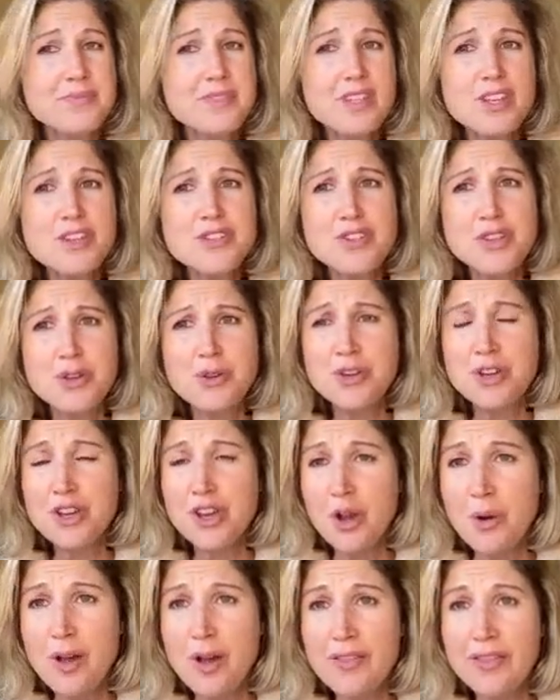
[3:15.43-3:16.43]
So you can
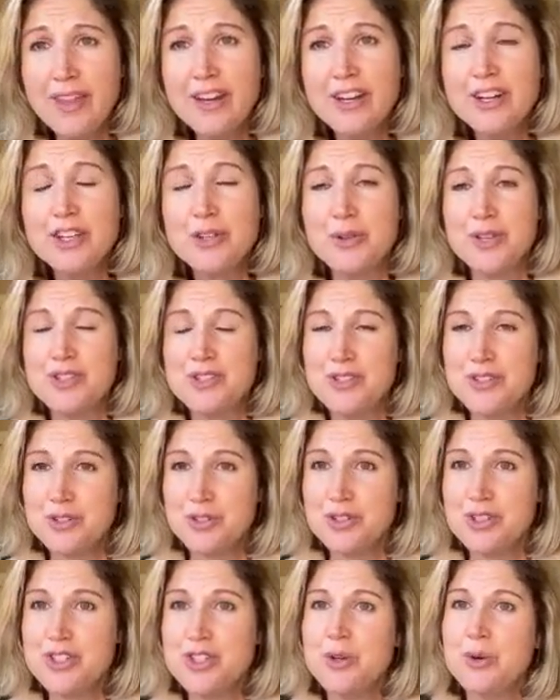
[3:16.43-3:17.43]
go on there, you can
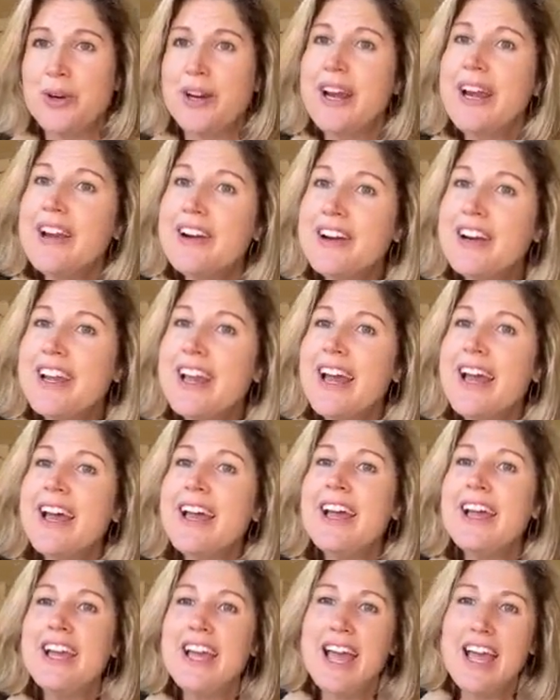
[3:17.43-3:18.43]
search your area,
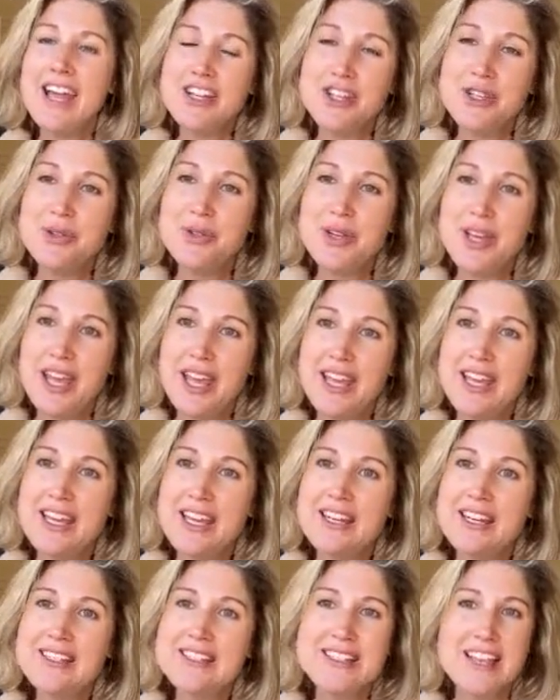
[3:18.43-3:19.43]
and you
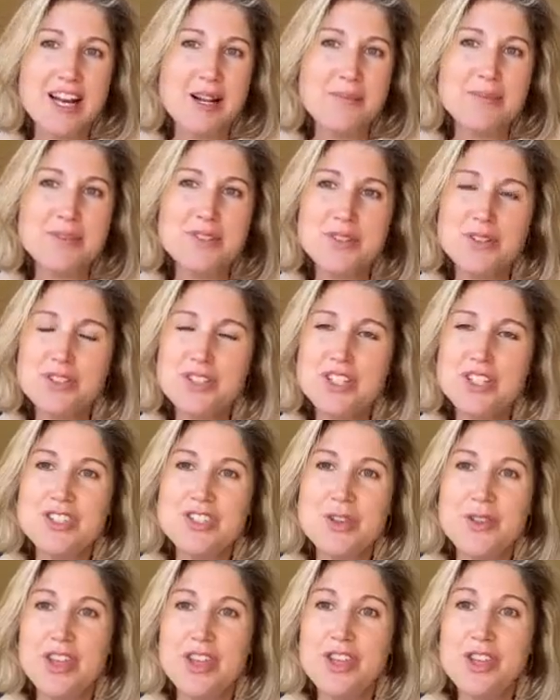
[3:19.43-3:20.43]
can set up searches
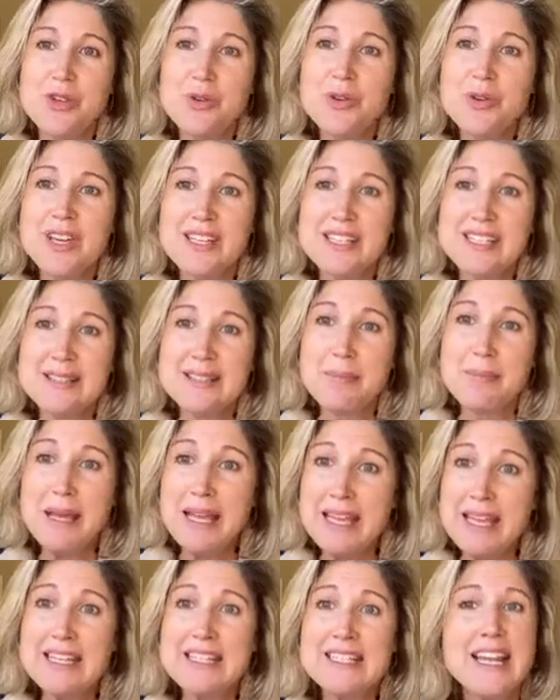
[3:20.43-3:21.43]
so that you get
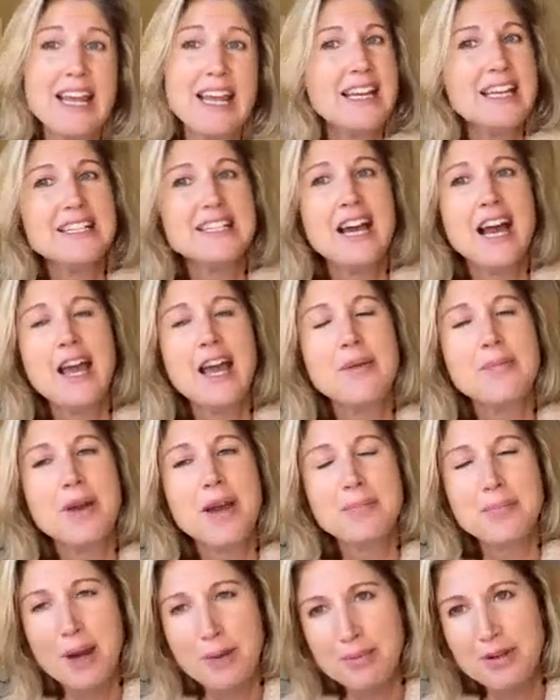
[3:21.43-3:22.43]
pinged anytime
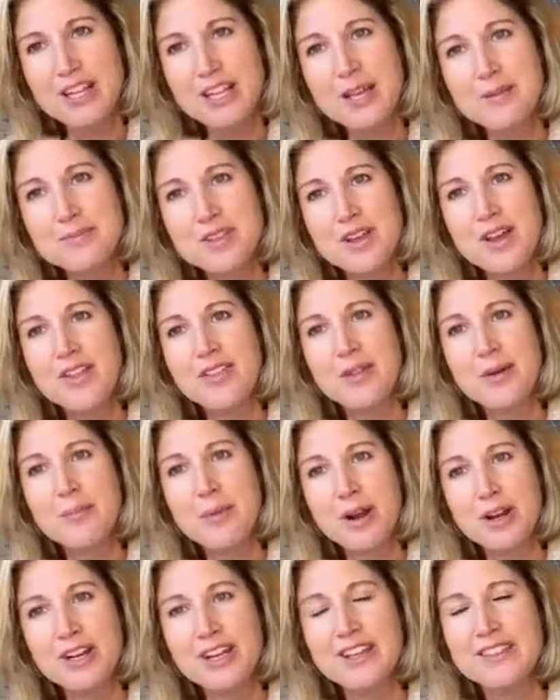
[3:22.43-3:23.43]
a property comes on the
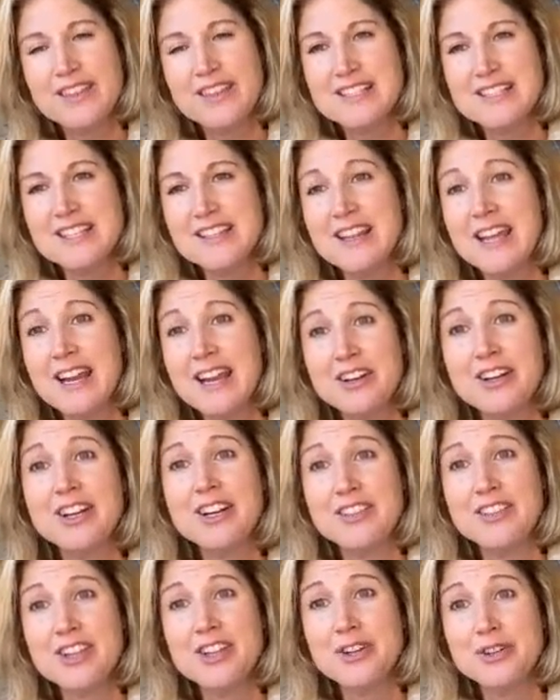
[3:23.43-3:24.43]
market that's in the
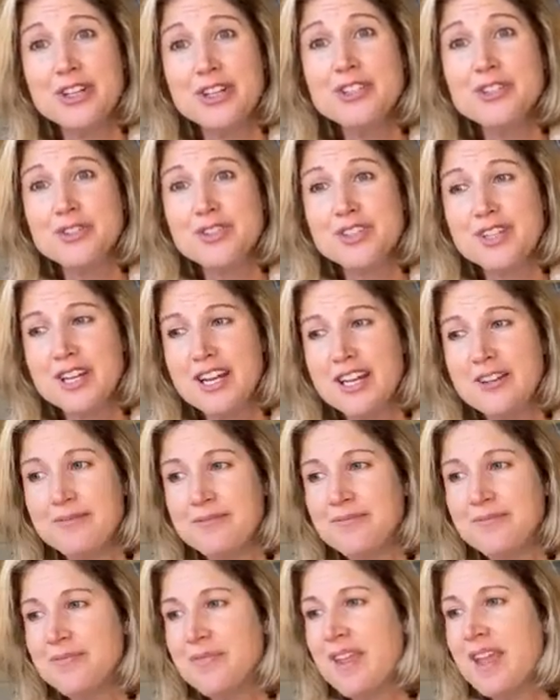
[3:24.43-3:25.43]
area that you're interested
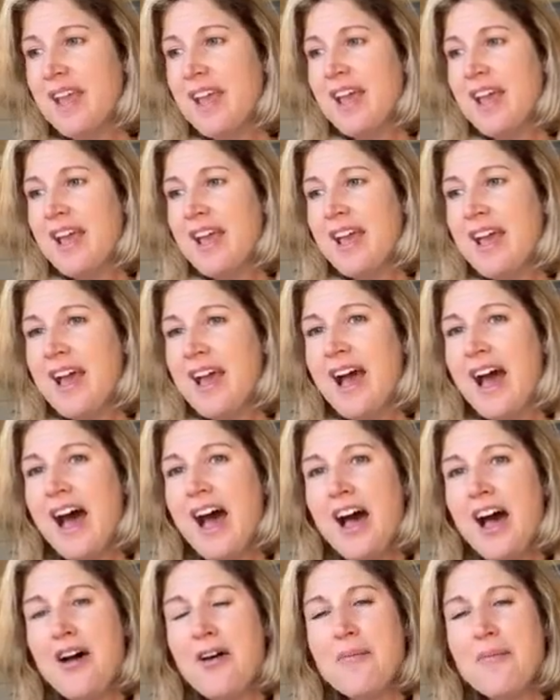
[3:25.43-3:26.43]

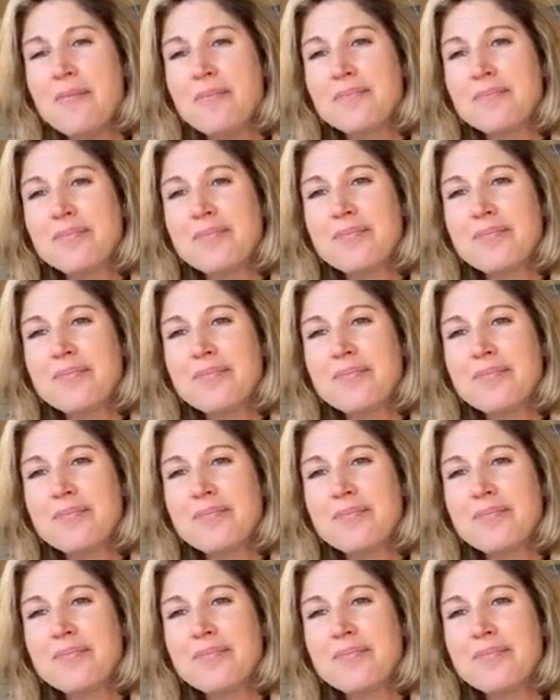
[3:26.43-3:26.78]
in.